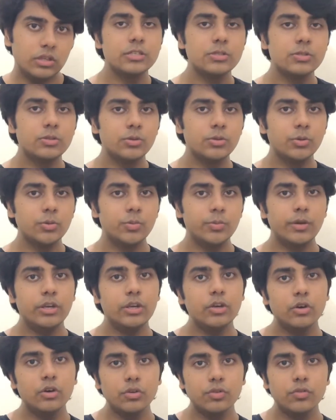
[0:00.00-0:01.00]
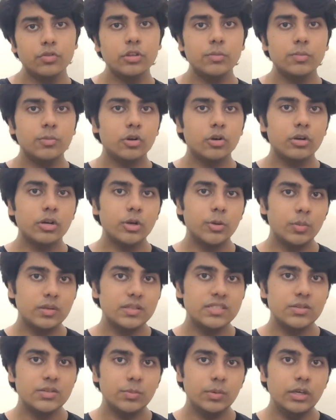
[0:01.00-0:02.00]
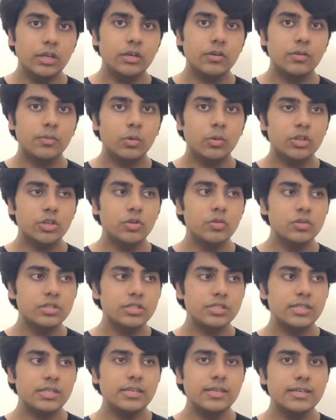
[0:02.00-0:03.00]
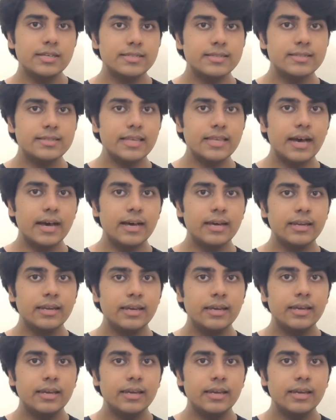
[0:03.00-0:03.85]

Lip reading: So when you go through the booklet once a week, what you'll see is that